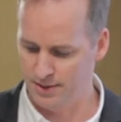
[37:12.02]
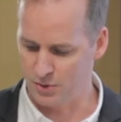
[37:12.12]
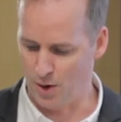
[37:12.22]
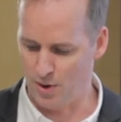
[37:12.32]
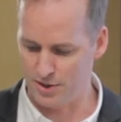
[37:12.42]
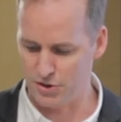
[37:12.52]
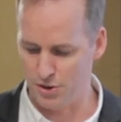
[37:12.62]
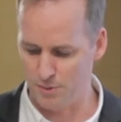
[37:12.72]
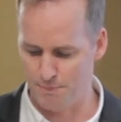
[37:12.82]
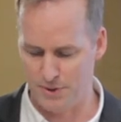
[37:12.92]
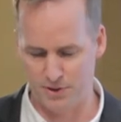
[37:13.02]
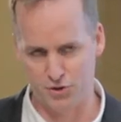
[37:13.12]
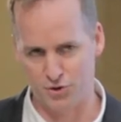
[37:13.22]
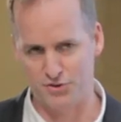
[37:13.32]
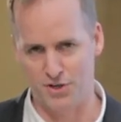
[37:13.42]
So I want you to put
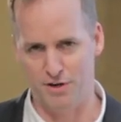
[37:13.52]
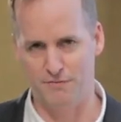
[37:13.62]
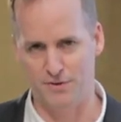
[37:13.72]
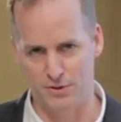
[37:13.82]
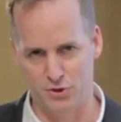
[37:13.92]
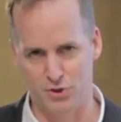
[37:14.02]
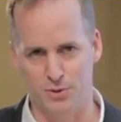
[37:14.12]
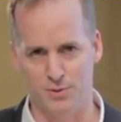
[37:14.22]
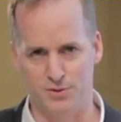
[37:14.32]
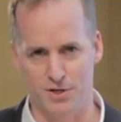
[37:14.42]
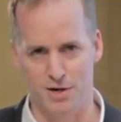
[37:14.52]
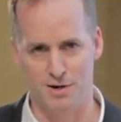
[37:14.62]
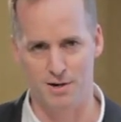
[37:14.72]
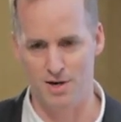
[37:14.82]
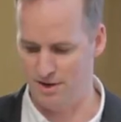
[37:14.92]
yourself in the shoes
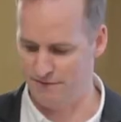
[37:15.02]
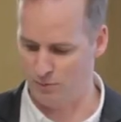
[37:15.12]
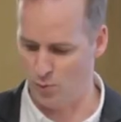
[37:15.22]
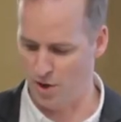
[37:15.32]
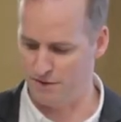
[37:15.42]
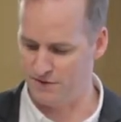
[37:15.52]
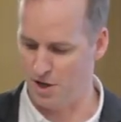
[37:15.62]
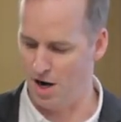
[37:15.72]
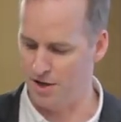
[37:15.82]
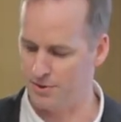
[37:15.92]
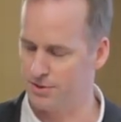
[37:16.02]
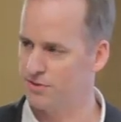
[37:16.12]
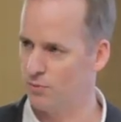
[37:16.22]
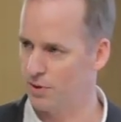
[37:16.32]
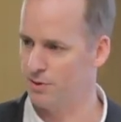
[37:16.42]
here of one of the authors
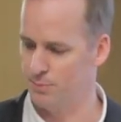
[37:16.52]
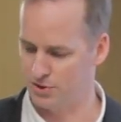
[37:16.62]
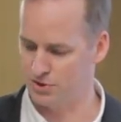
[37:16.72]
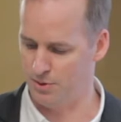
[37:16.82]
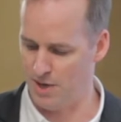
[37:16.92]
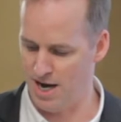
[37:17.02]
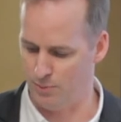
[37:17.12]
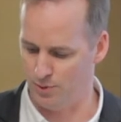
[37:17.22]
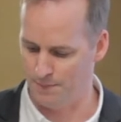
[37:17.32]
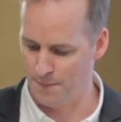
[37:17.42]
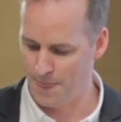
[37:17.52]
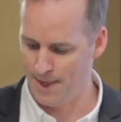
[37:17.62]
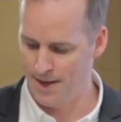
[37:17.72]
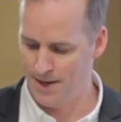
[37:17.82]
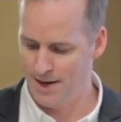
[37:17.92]
of one of the books of the Bible.
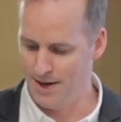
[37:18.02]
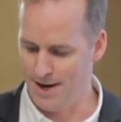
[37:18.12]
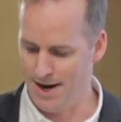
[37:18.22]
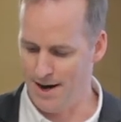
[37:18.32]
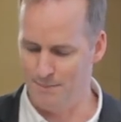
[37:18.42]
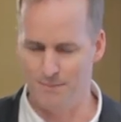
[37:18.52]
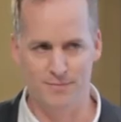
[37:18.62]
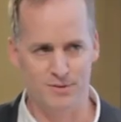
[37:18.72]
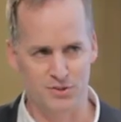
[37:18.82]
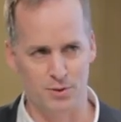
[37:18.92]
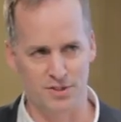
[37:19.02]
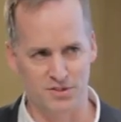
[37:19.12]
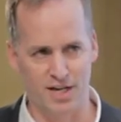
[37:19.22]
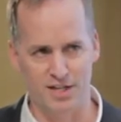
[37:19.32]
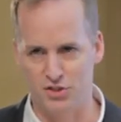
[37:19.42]
Um, so let's
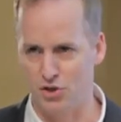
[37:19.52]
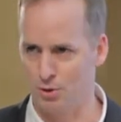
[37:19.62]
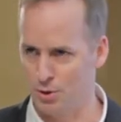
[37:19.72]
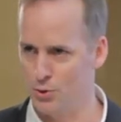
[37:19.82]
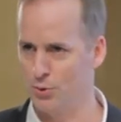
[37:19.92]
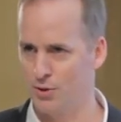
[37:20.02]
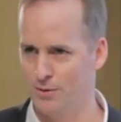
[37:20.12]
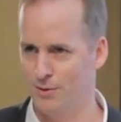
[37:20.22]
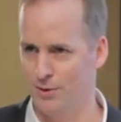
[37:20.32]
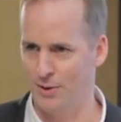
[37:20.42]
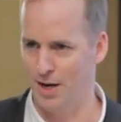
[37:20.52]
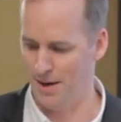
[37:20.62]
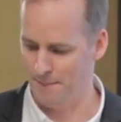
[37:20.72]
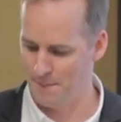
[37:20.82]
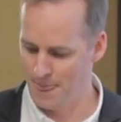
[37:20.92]
say that you're Luke,
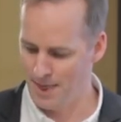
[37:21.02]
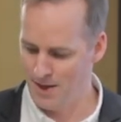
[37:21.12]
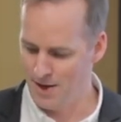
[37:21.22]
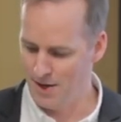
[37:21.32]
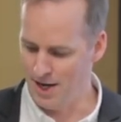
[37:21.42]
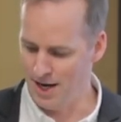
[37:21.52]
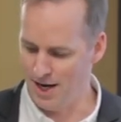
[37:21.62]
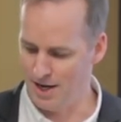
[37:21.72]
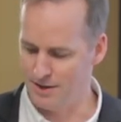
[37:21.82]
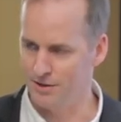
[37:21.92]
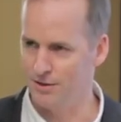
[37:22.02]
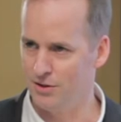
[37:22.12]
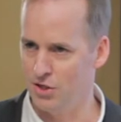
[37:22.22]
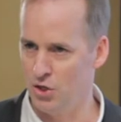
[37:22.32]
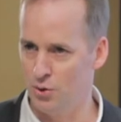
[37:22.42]
okay? And
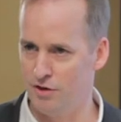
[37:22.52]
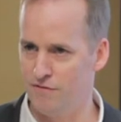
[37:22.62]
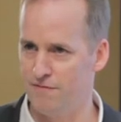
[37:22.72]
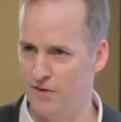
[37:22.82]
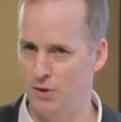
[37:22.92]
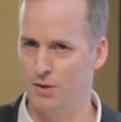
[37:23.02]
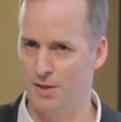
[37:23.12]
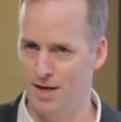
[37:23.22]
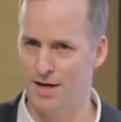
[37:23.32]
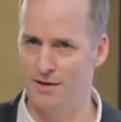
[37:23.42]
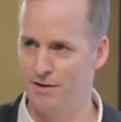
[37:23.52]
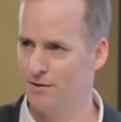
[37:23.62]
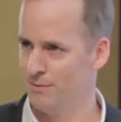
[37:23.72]
you have felt led